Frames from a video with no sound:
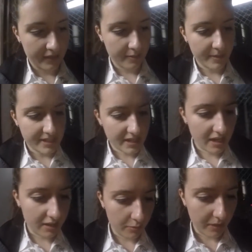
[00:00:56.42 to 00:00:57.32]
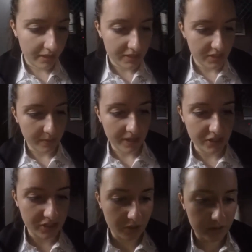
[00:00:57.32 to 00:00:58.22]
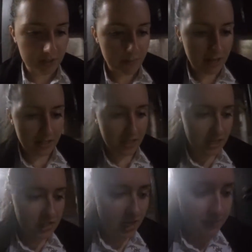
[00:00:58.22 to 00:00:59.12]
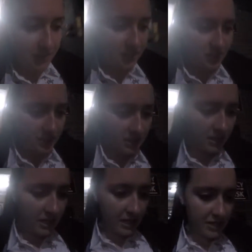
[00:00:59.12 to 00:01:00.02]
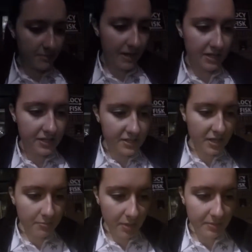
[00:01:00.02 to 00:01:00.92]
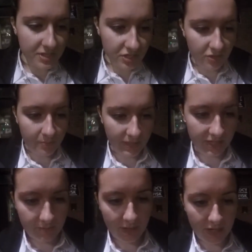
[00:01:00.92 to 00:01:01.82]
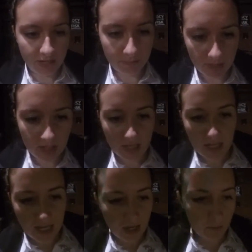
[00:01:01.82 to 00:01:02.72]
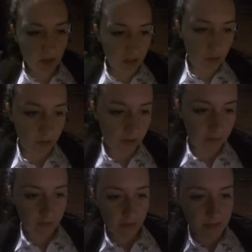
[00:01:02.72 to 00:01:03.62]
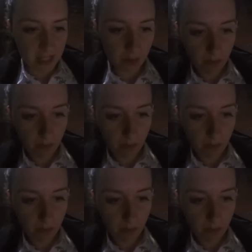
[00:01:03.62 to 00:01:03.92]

The mezcal, while it assuaged, slowed his mind. Each object demanded some moments to impinge upon him. In one corner of the room sat a